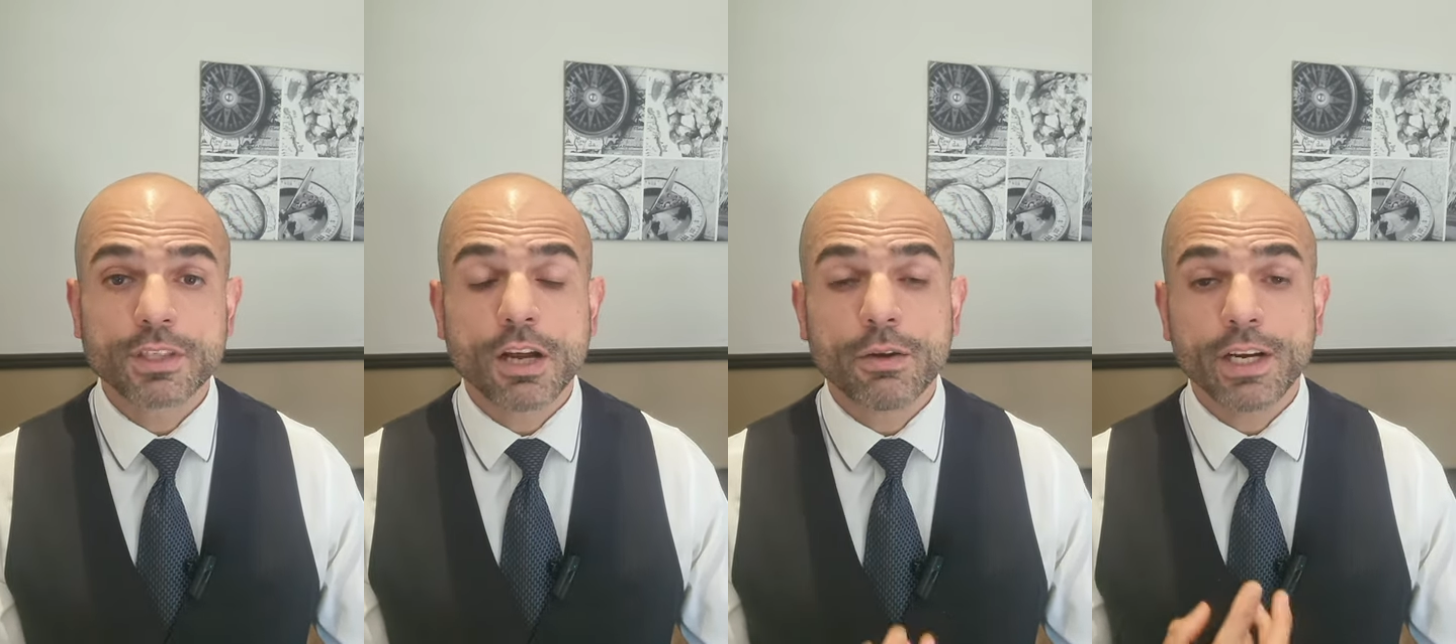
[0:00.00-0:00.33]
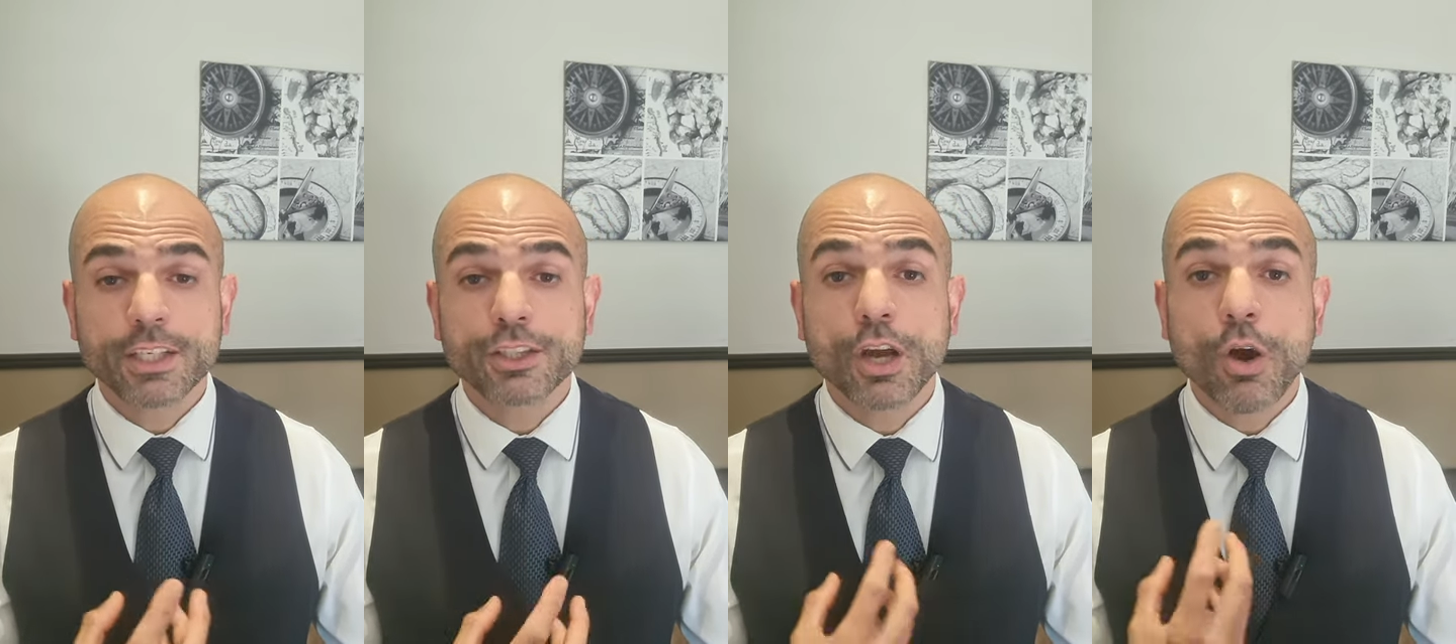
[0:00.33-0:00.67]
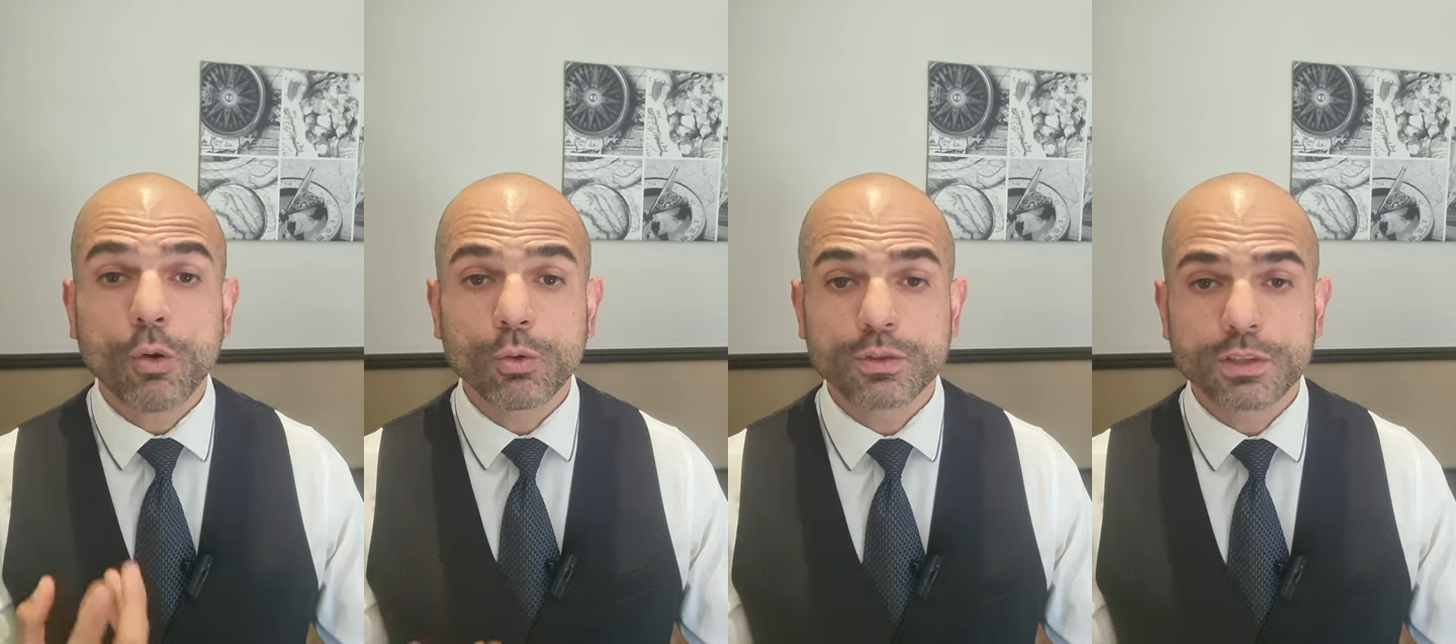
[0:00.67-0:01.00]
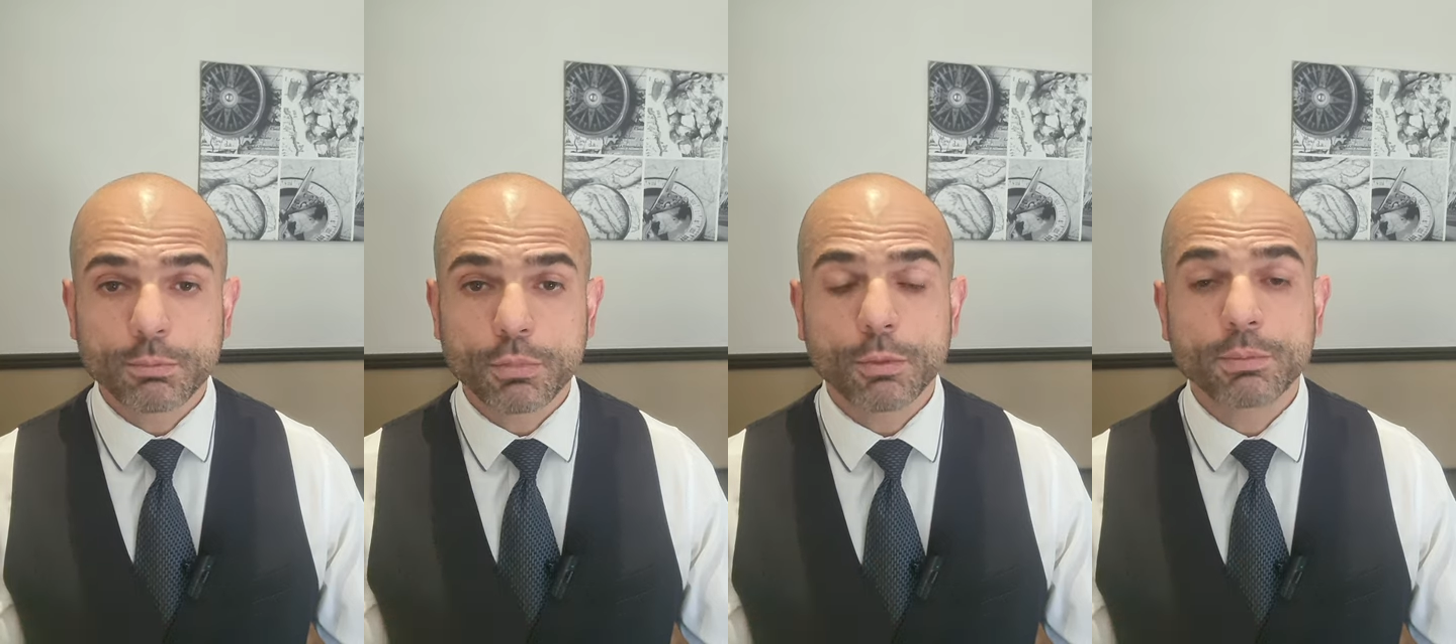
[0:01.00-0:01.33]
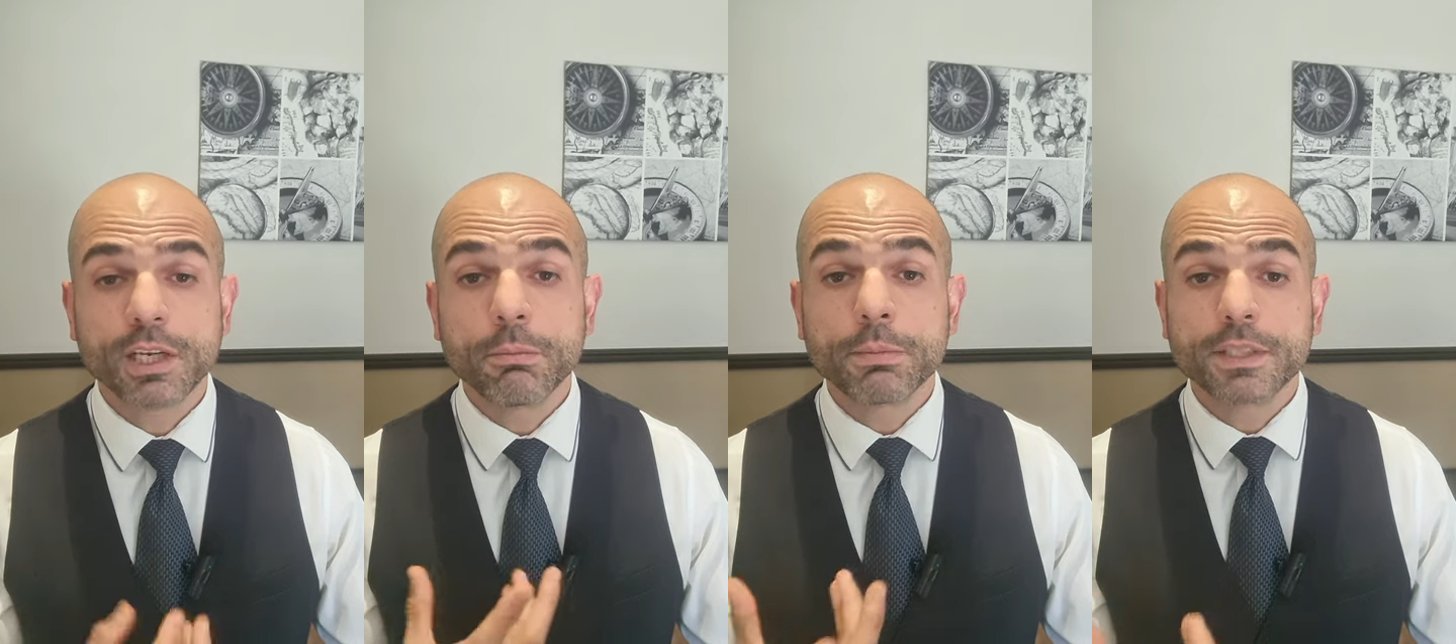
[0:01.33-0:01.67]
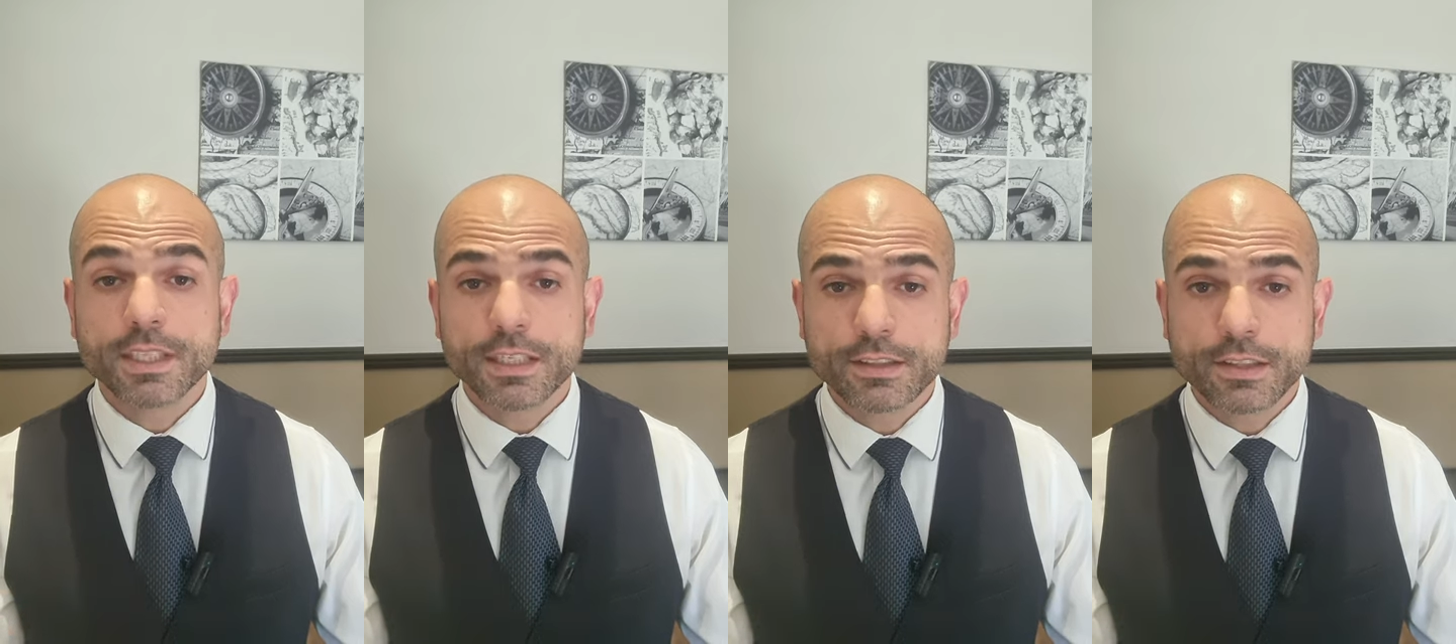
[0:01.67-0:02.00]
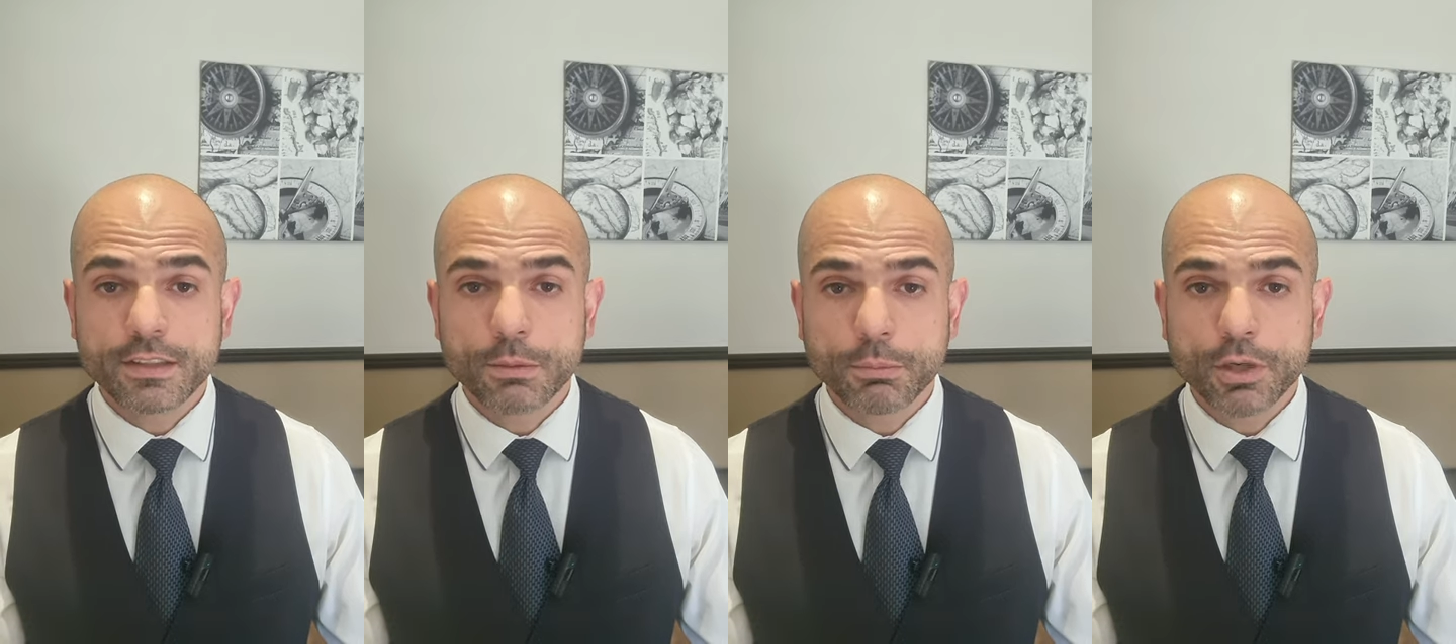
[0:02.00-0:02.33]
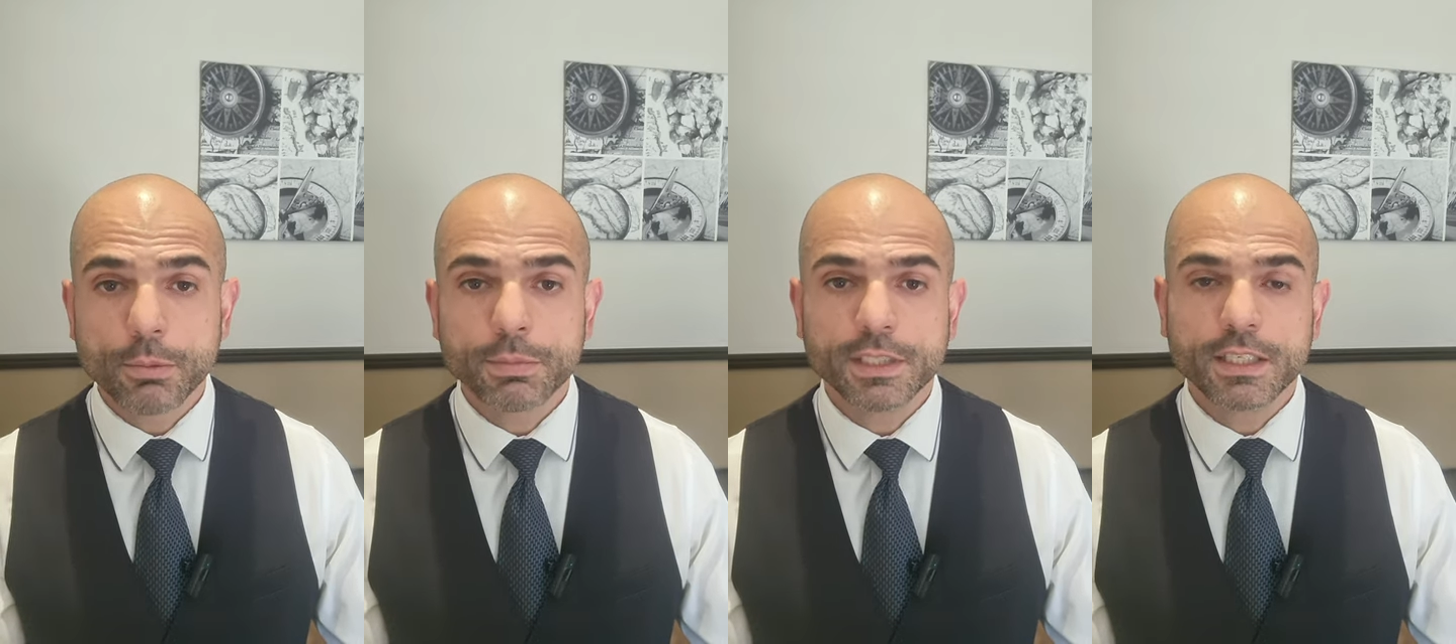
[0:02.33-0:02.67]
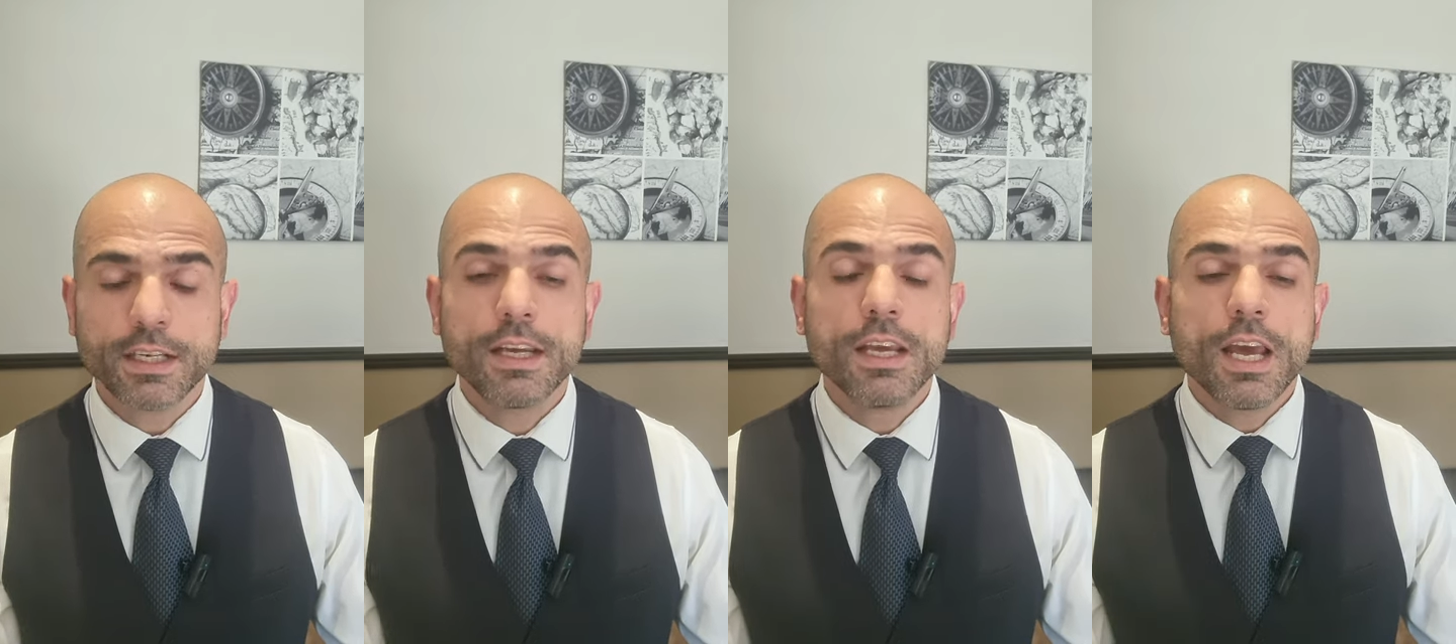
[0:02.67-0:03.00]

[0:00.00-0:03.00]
now it actually holds the property and possesses the property.